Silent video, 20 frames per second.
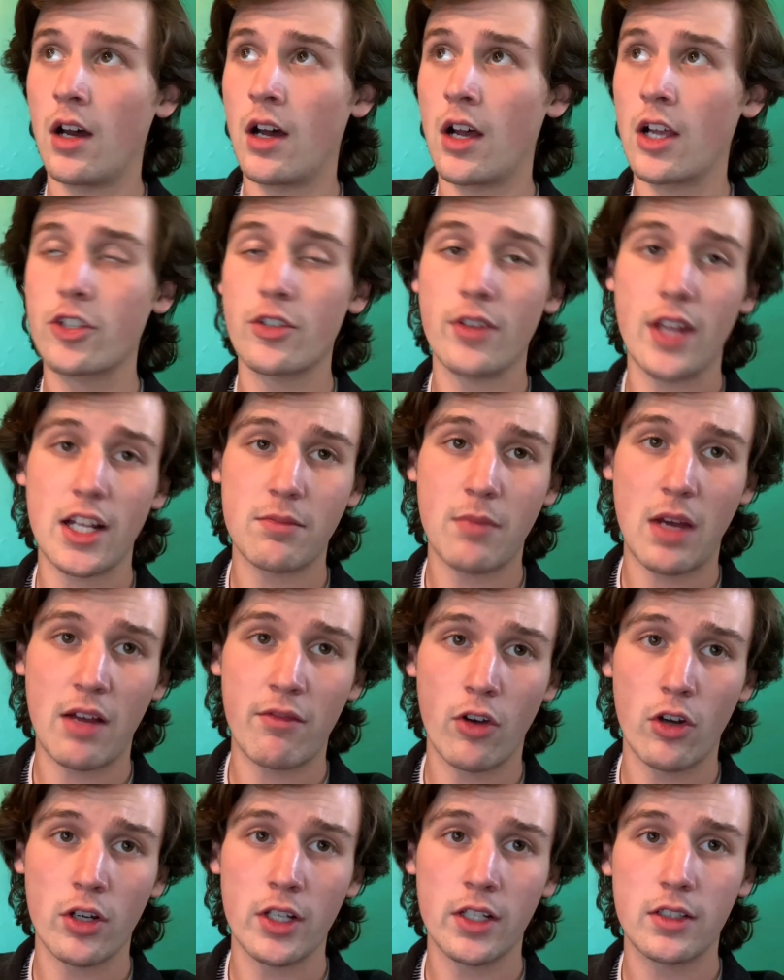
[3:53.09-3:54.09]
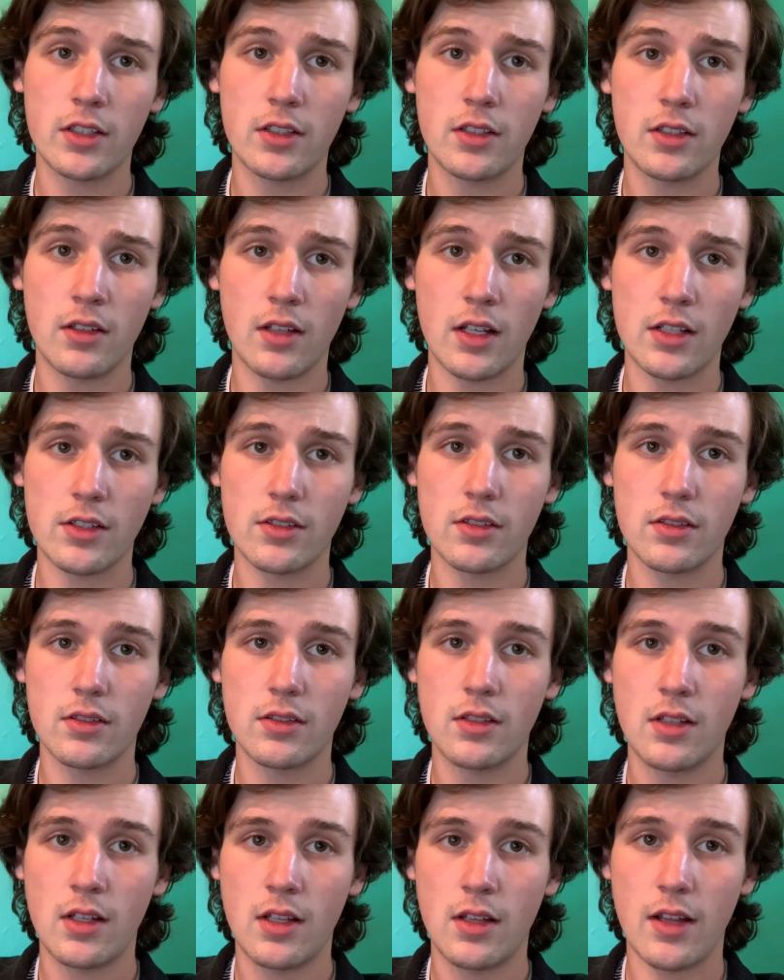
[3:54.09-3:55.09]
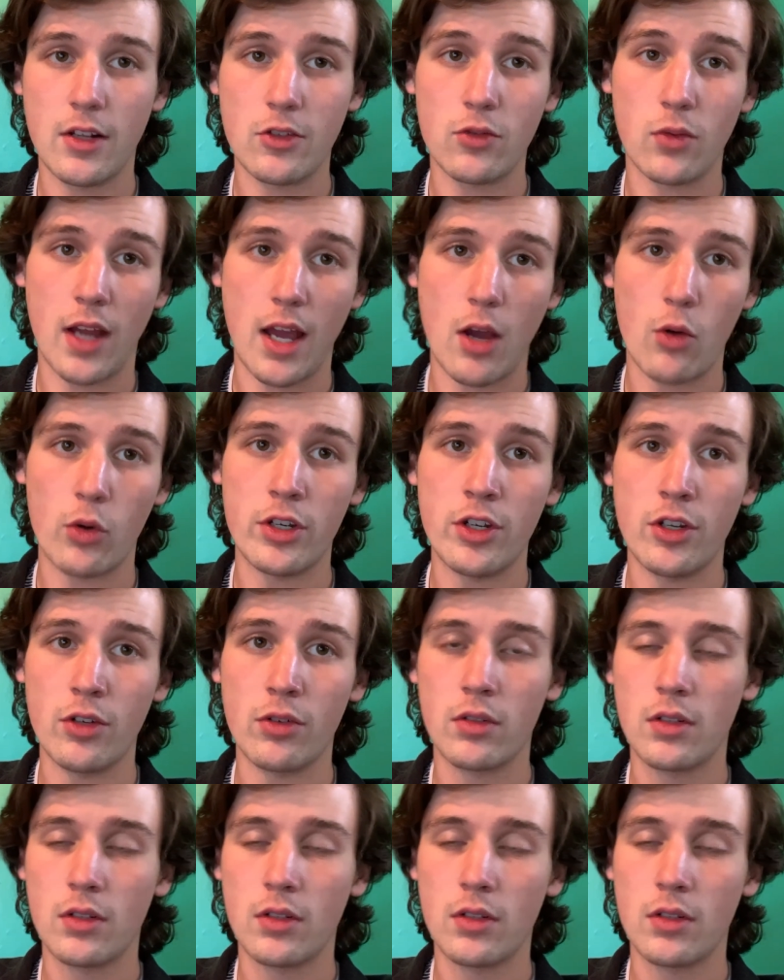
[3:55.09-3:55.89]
So that's my verdict. That's what I would do.